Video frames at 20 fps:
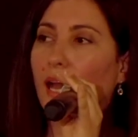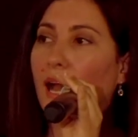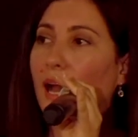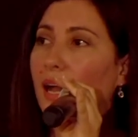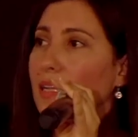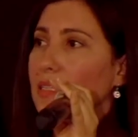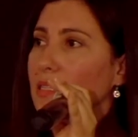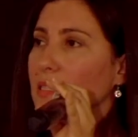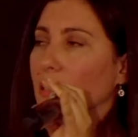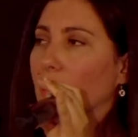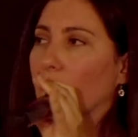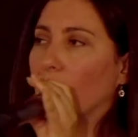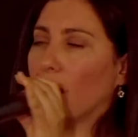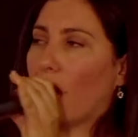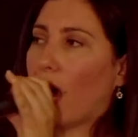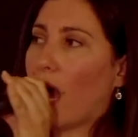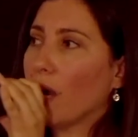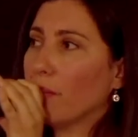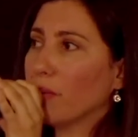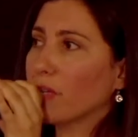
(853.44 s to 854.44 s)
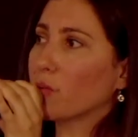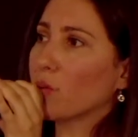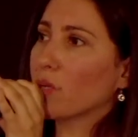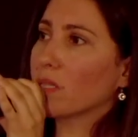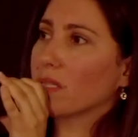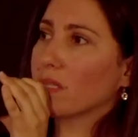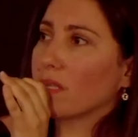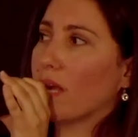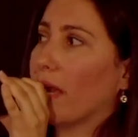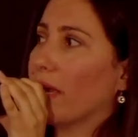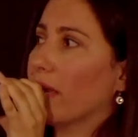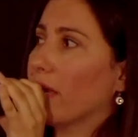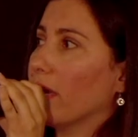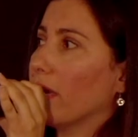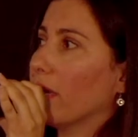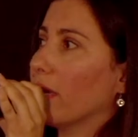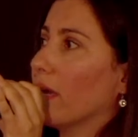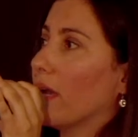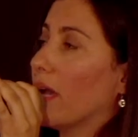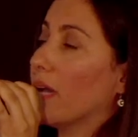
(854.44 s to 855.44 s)
as Ahmed was
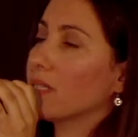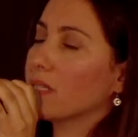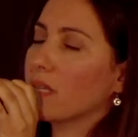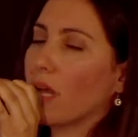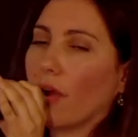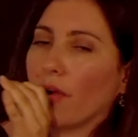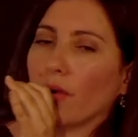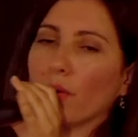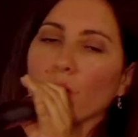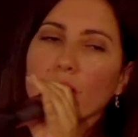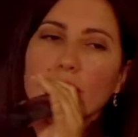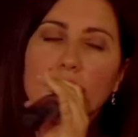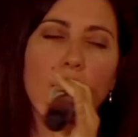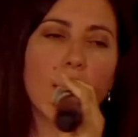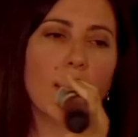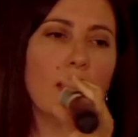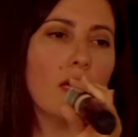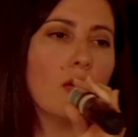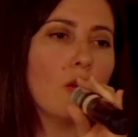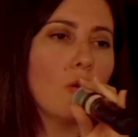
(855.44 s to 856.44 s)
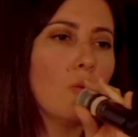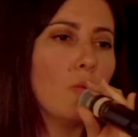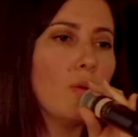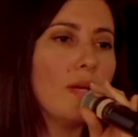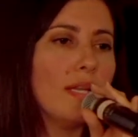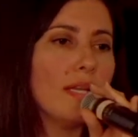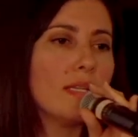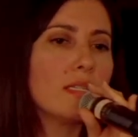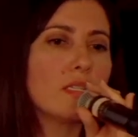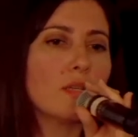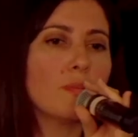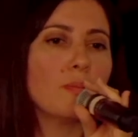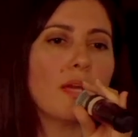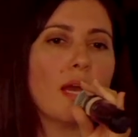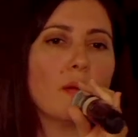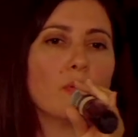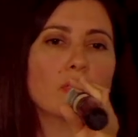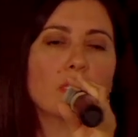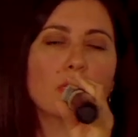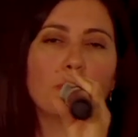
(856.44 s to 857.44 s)
saying, as Karen was saying, we need to be
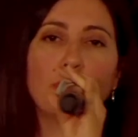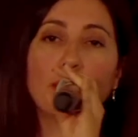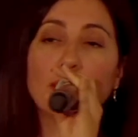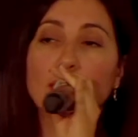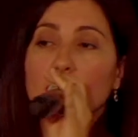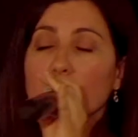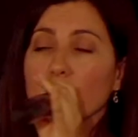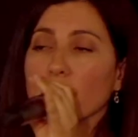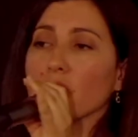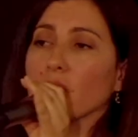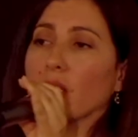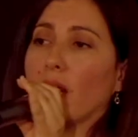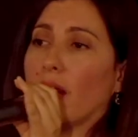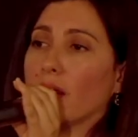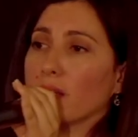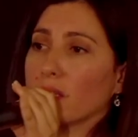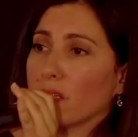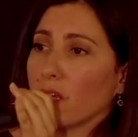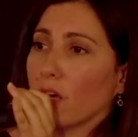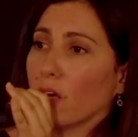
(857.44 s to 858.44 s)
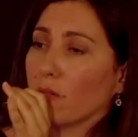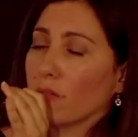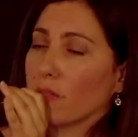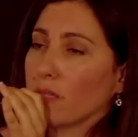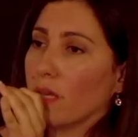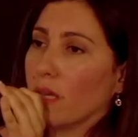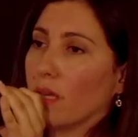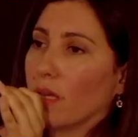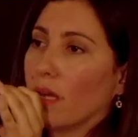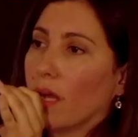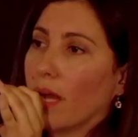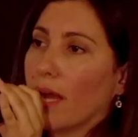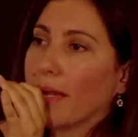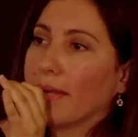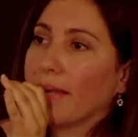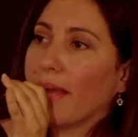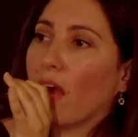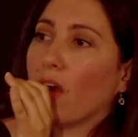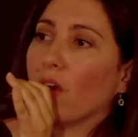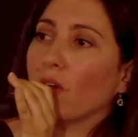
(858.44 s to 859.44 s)
able to position ourselves.
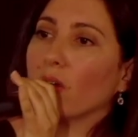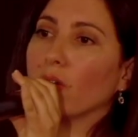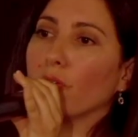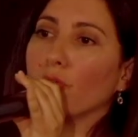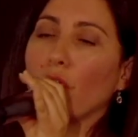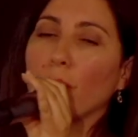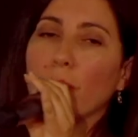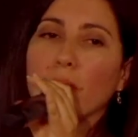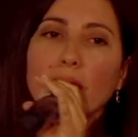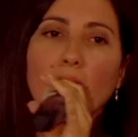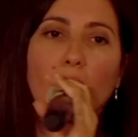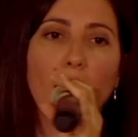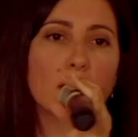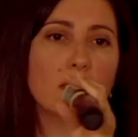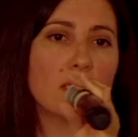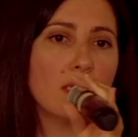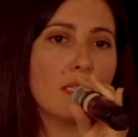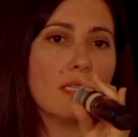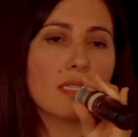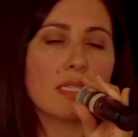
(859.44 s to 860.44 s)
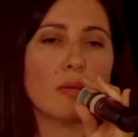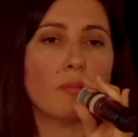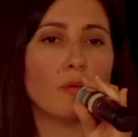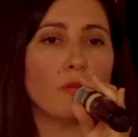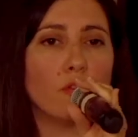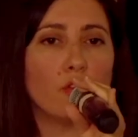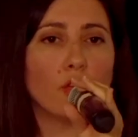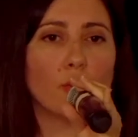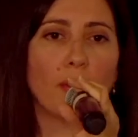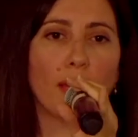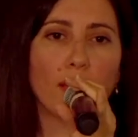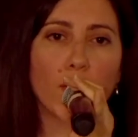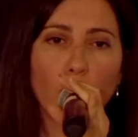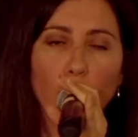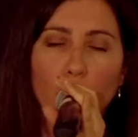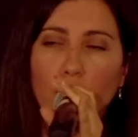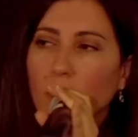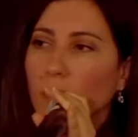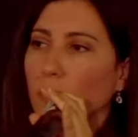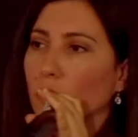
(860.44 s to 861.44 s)
Now, Robert Cialdini, some of you may
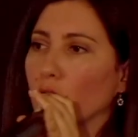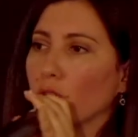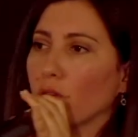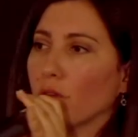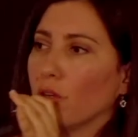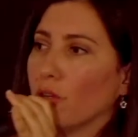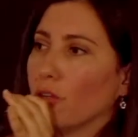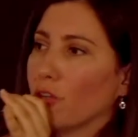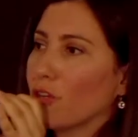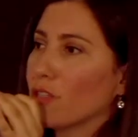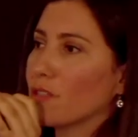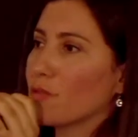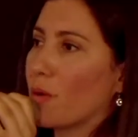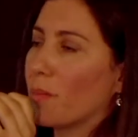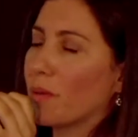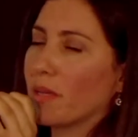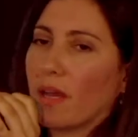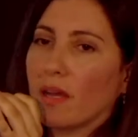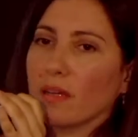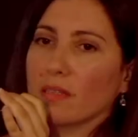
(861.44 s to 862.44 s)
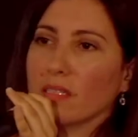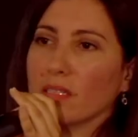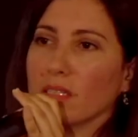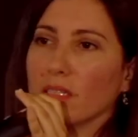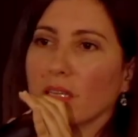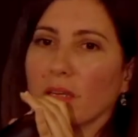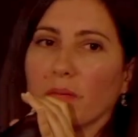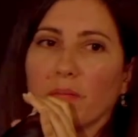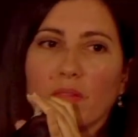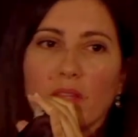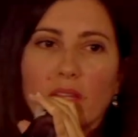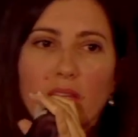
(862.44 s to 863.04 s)
know him. Who knows Robert Cialdini?